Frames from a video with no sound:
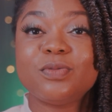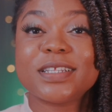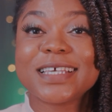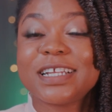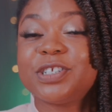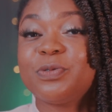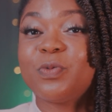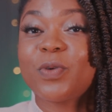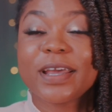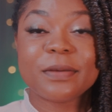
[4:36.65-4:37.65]
attach the
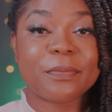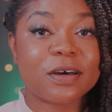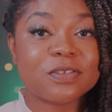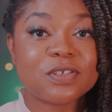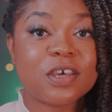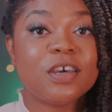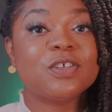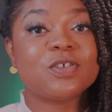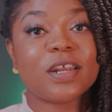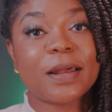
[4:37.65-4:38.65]
right amount
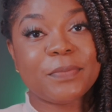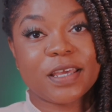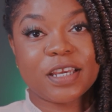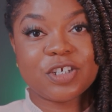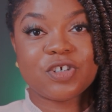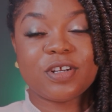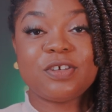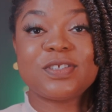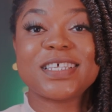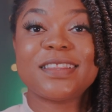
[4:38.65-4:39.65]
to the application and
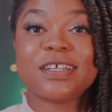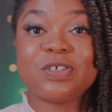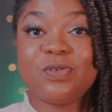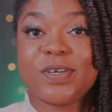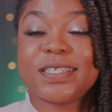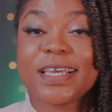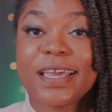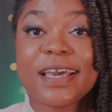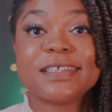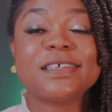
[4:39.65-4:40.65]
you send that to
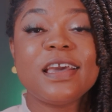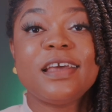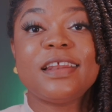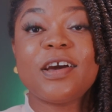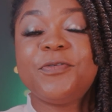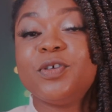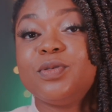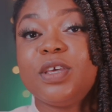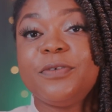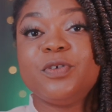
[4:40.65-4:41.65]
USCIS. Now, if
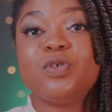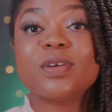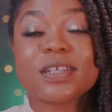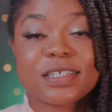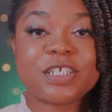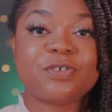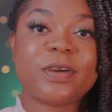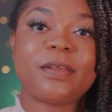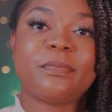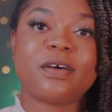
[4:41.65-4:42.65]
you don't attach the
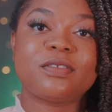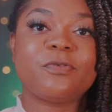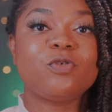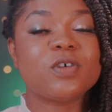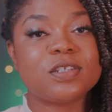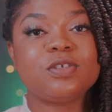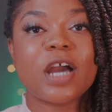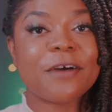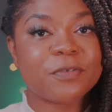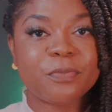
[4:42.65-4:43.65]
right amount, of course, you
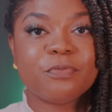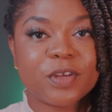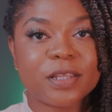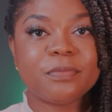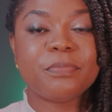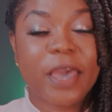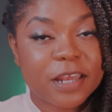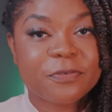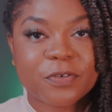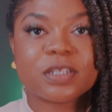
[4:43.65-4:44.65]
haven't really
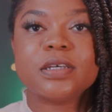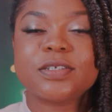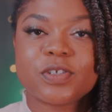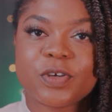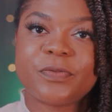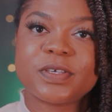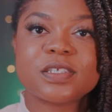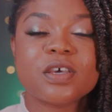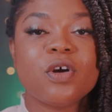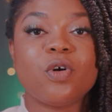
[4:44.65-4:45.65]
paid for the
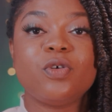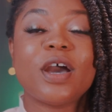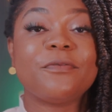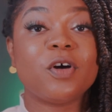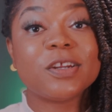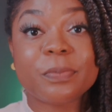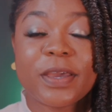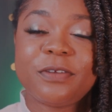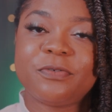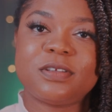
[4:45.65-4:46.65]
service, or you have
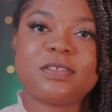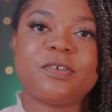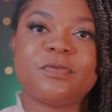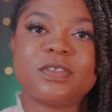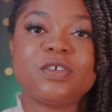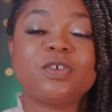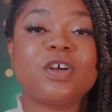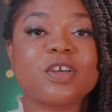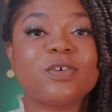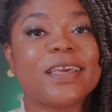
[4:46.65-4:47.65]
underpaid for the service, you're
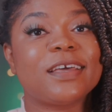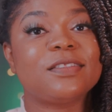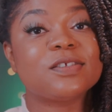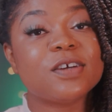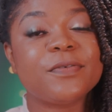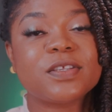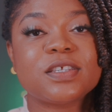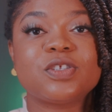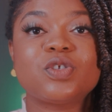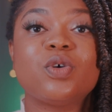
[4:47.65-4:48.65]
not going to get the service,
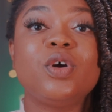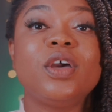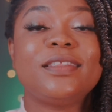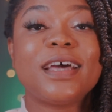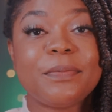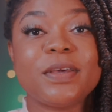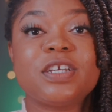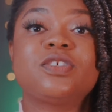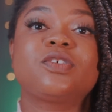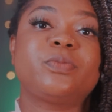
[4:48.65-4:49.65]
and so that
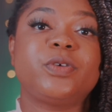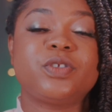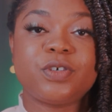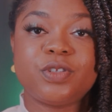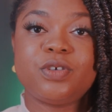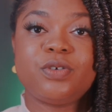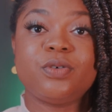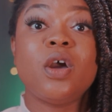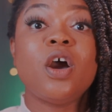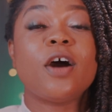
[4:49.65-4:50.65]
application is going to be returned to you.
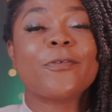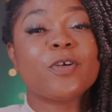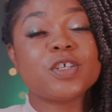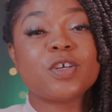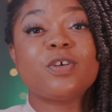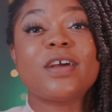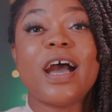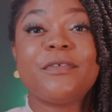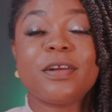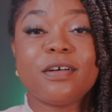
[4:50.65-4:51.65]
Of course, you're going to
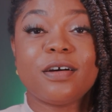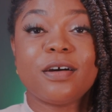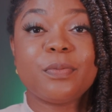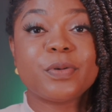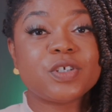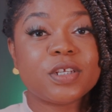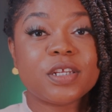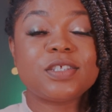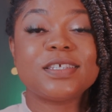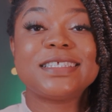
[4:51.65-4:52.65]
have an
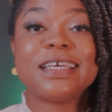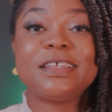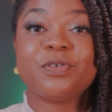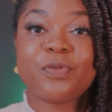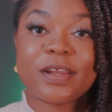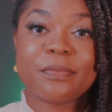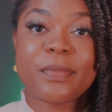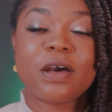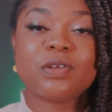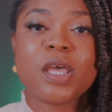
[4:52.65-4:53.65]
opportunity to send in the right
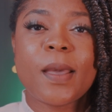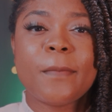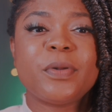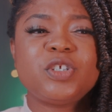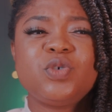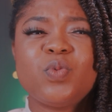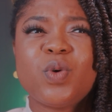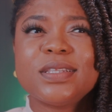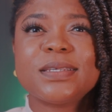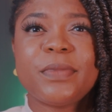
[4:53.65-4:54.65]
amount, but you
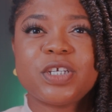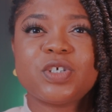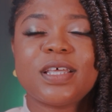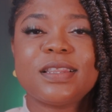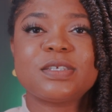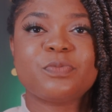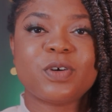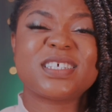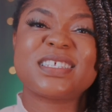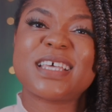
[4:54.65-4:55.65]
want to make sure that this
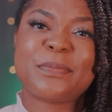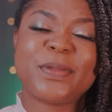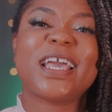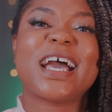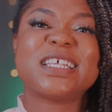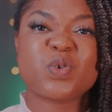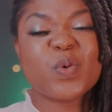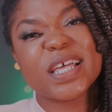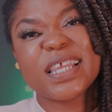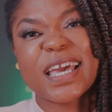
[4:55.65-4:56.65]
process is happening as
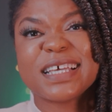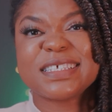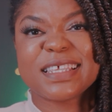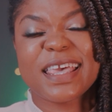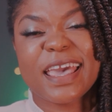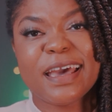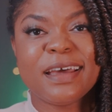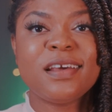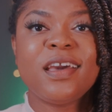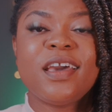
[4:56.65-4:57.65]
quickly as it
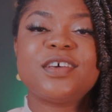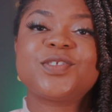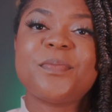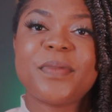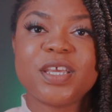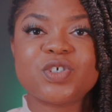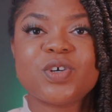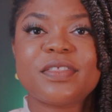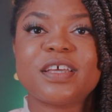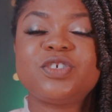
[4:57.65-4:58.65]
can, and so make
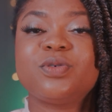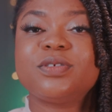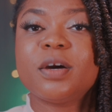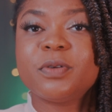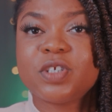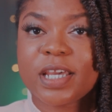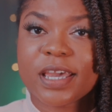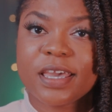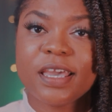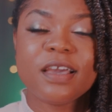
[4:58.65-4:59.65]
sure that you're double
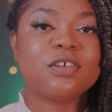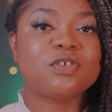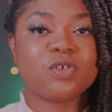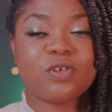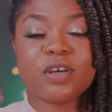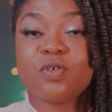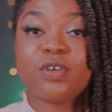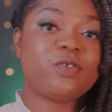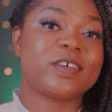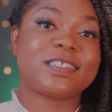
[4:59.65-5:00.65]
checking, so you can go
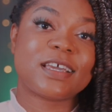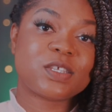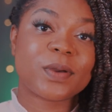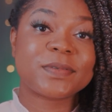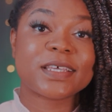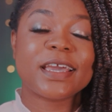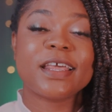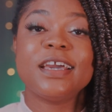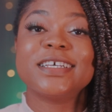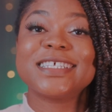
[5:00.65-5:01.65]
on USCIS website
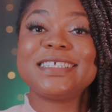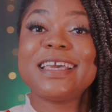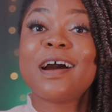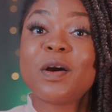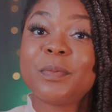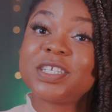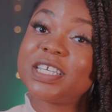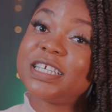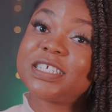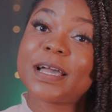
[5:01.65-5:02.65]
to see how much
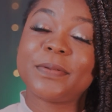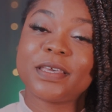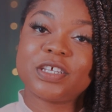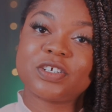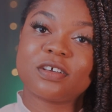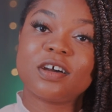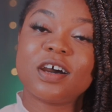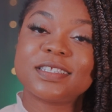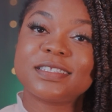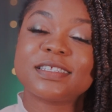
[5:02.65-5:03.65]
each application
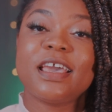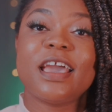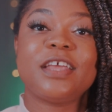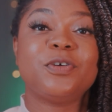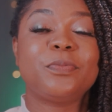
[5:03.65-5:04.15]
costs, and you're